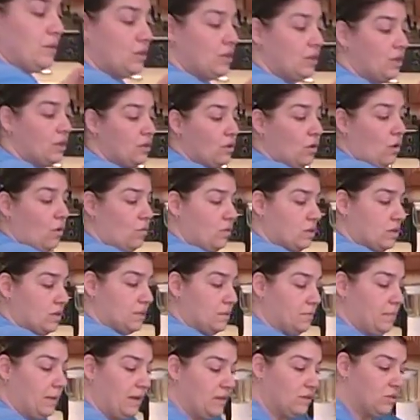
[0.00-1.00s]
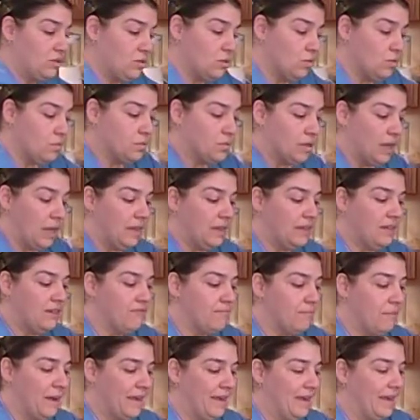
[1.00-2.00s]
you to notice in my soups, I leave
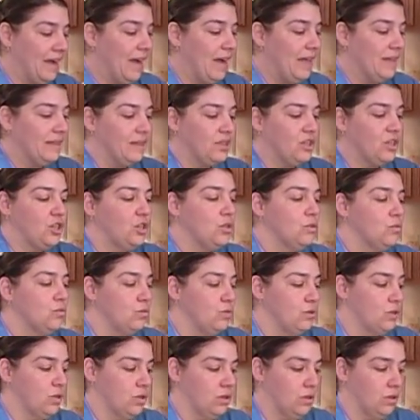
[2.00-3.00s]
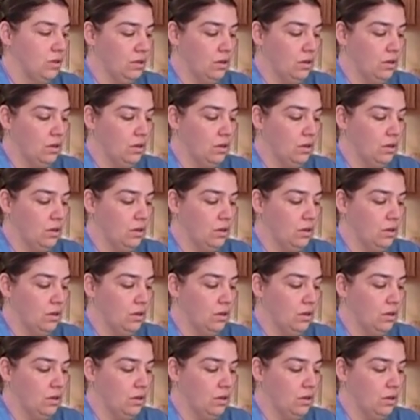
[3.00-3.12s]
my garlic huge.